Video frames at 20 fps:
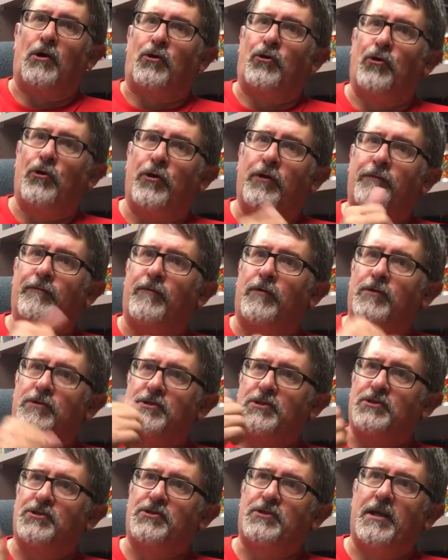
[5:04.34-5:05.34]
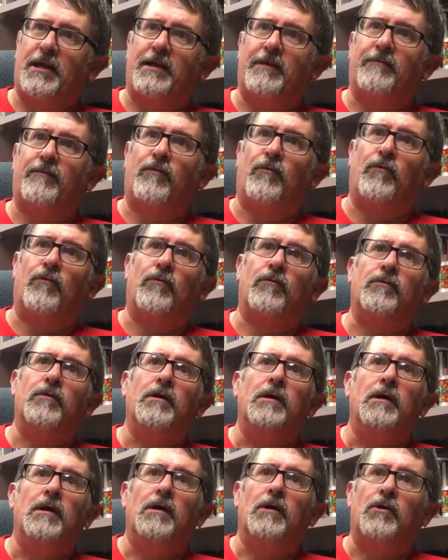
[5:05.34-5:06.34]
good versus evil.
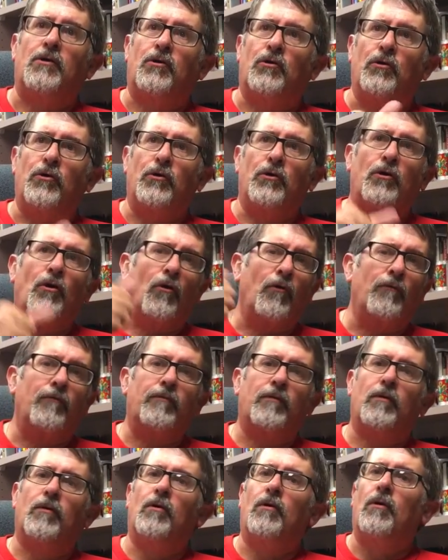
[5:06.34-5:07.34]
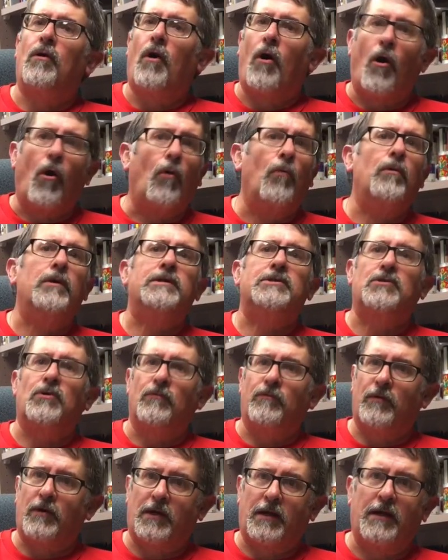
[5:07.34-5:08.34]
Good always
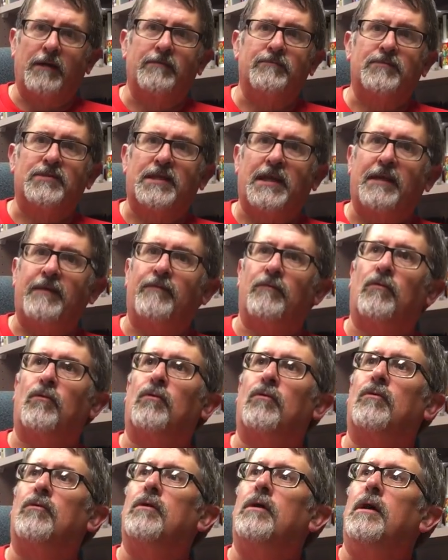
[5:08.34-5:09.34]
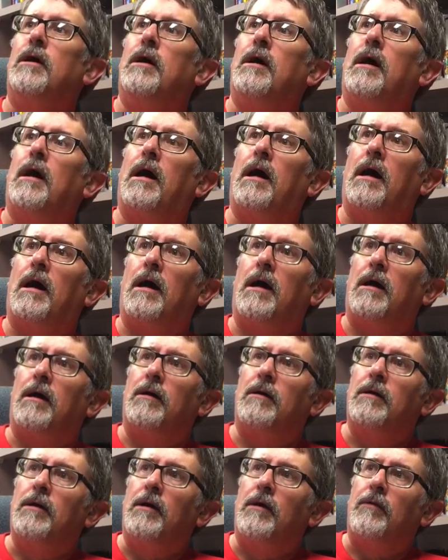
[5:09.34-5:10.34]
overcomes evil. Uh,
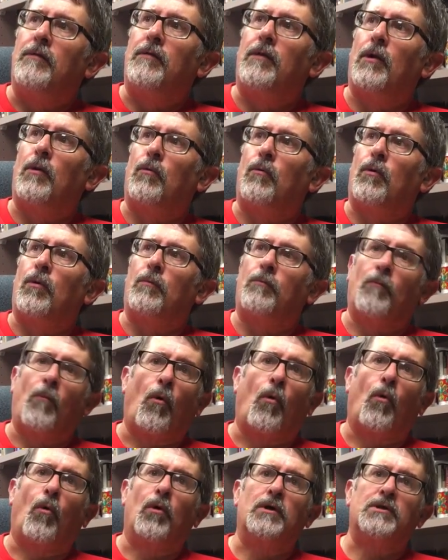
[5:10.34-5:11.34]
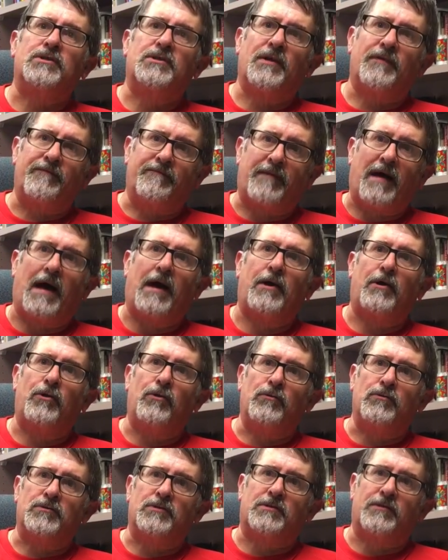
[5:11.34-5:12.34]
there were mores and
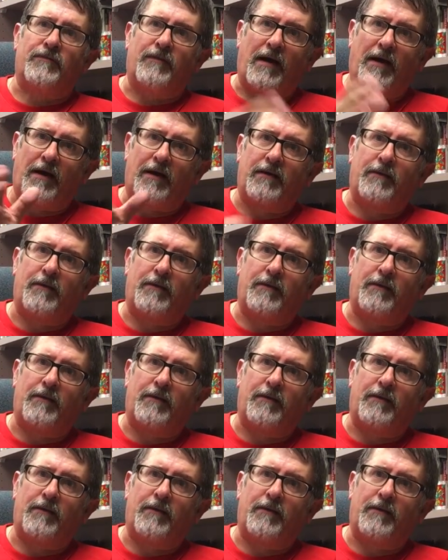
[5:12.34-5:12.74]
values of how